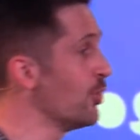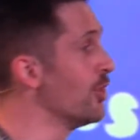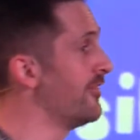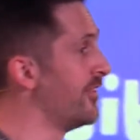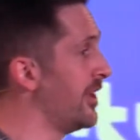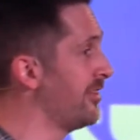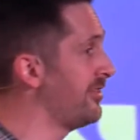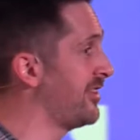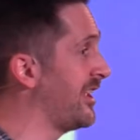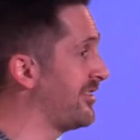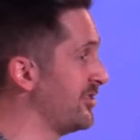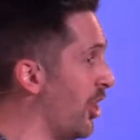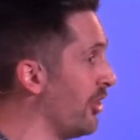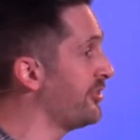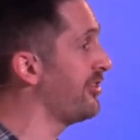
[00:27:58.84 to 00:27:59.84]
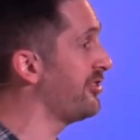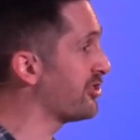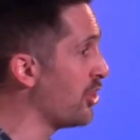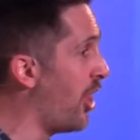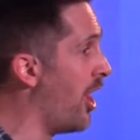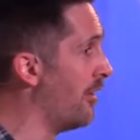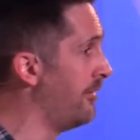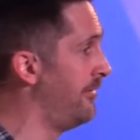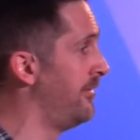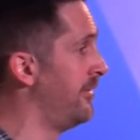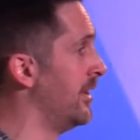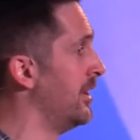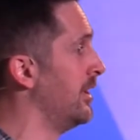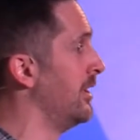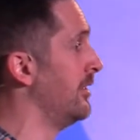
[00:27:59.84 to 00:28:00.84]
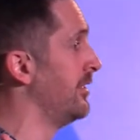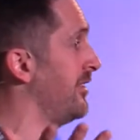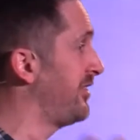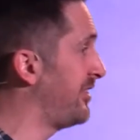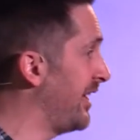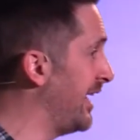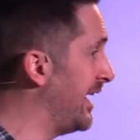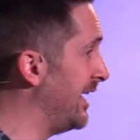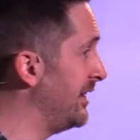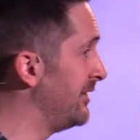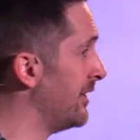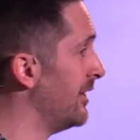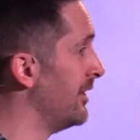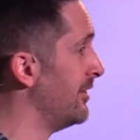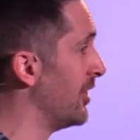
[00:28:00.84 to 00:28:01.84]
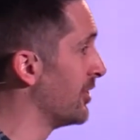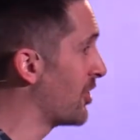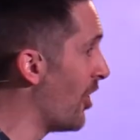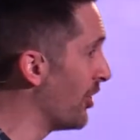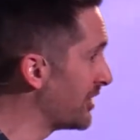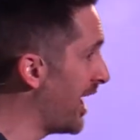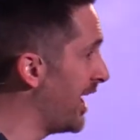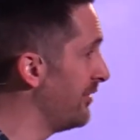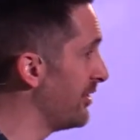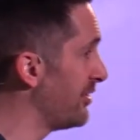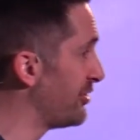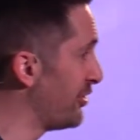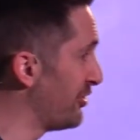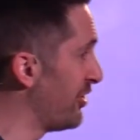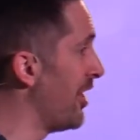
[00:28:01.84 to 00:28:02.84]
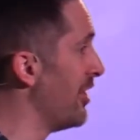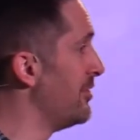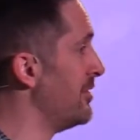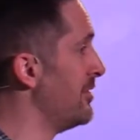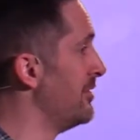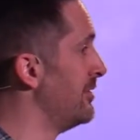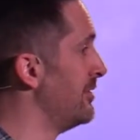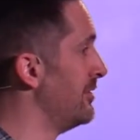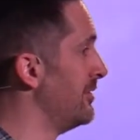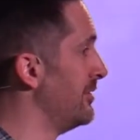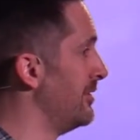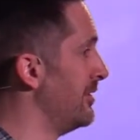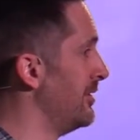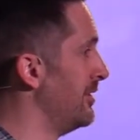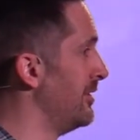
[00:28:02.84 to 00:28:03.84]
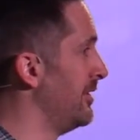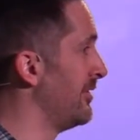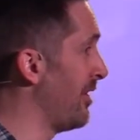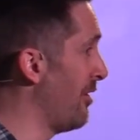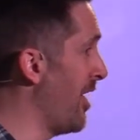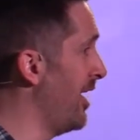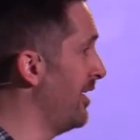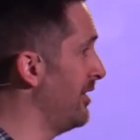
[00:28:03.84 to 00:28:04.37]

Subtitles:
for all of us is not to scoff the seed that God gave us to sow. Is that